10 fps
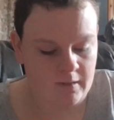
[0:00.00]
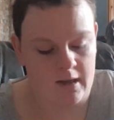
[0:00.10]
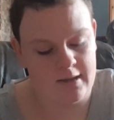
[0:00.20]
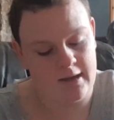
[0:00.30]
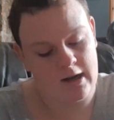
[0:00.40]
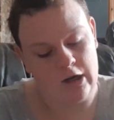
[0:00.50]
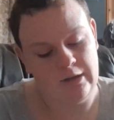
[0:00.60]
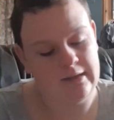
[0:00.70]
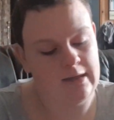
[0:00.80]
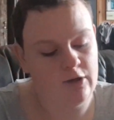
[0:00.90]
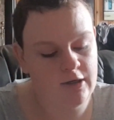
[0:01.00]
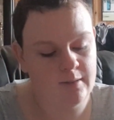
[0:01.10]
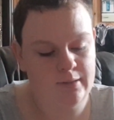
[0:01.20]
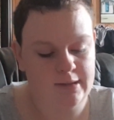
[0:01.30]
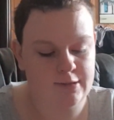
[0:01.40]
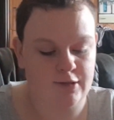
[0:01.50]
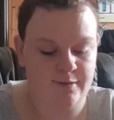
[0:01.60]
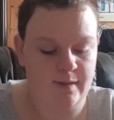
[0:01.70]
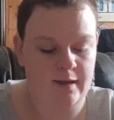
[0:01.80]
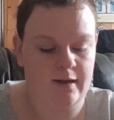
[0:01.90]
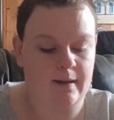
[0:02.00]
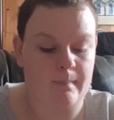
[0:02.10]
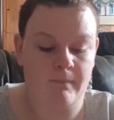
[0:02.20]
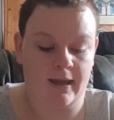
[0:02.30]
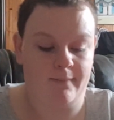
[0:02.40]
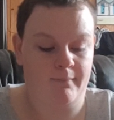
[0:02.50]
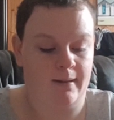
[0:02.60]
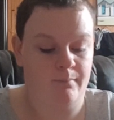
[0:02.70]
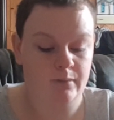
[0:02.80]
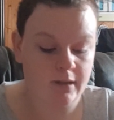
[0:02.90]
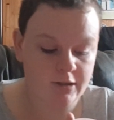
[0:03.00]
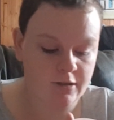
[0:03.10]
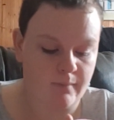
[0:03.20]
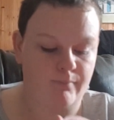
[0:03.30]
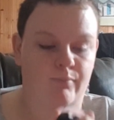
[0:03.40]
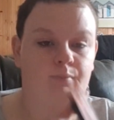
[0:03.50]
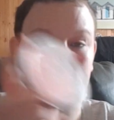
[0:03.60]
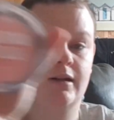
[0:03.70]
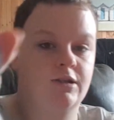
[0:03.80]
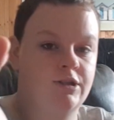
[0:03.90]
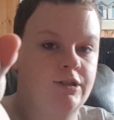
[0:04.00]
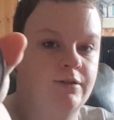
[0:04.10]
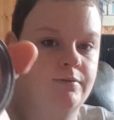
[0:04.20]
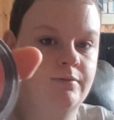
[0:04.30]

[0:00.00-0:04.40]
And then I got the OXX Cosmetic Make Me Blush blusher.